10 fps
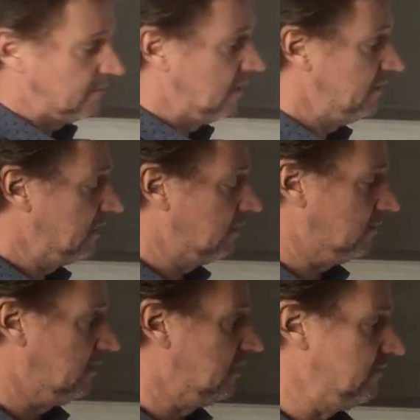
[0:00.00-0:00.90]
and then
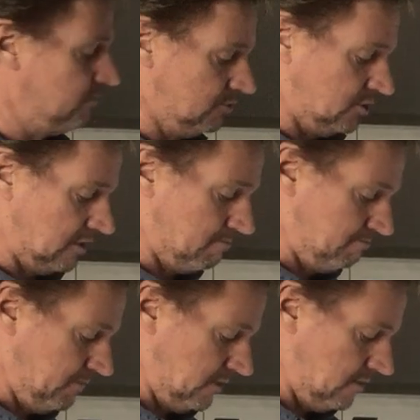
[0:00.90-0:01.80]
I'll give you some
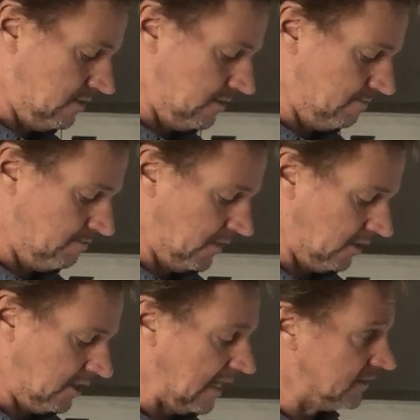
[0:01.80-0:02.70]

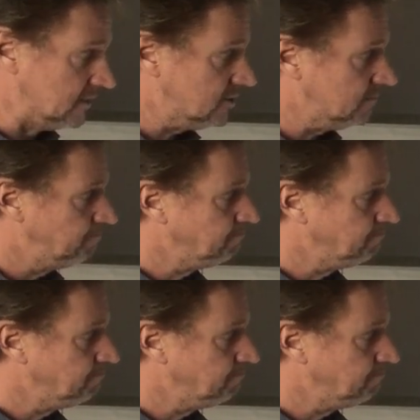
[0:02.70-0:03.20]
guidance.